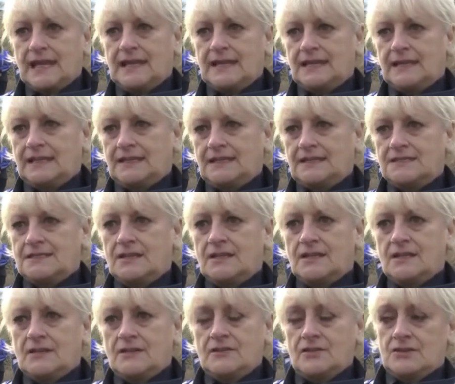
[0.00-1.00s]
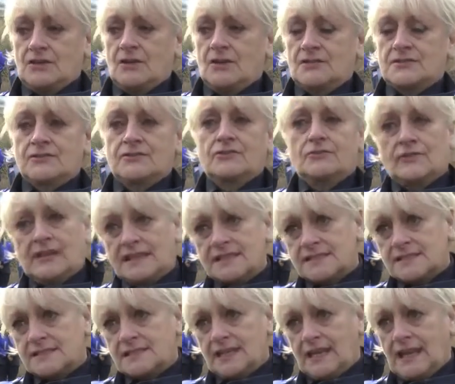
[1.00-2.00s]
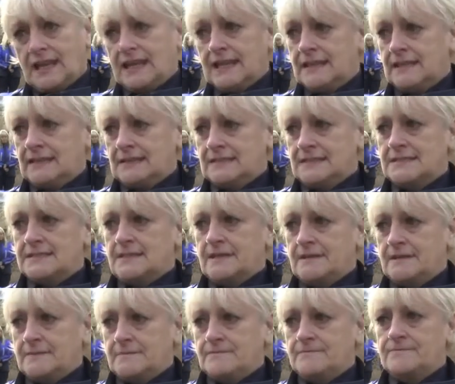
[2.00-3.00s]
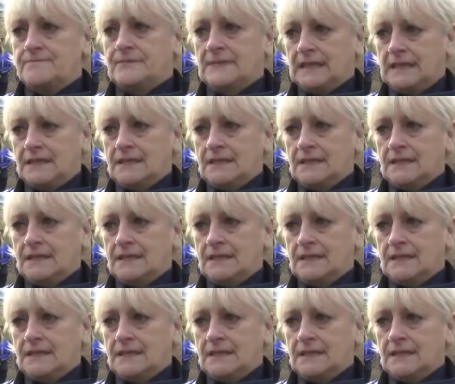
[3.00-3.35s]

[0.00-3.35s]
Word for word: and the dogs are at rest, and um,